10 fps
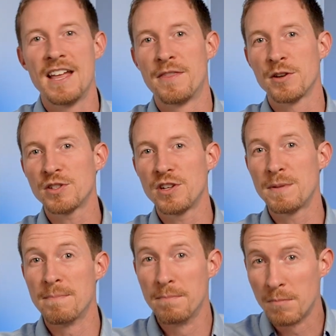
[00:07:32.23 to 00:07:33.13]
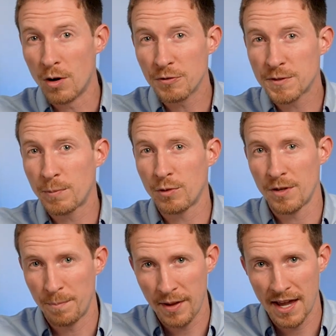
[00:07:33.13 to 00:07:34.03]
there's going to be multiple
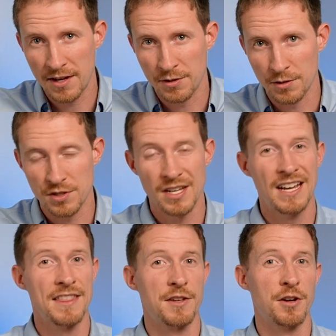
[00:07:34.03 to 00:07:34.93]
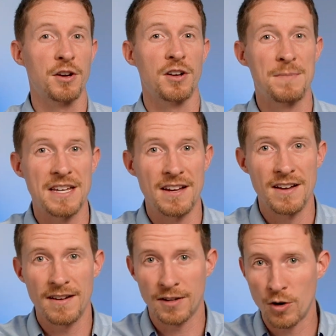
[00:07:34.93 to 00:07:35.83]
competitors that are going to be
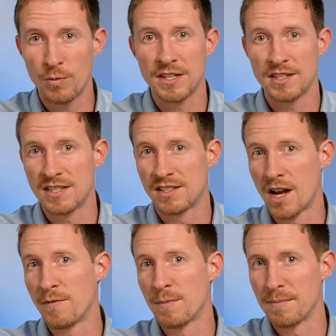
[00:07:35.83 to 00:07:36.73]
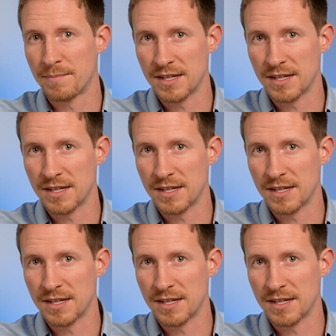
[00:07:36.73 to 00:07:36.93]
going to these government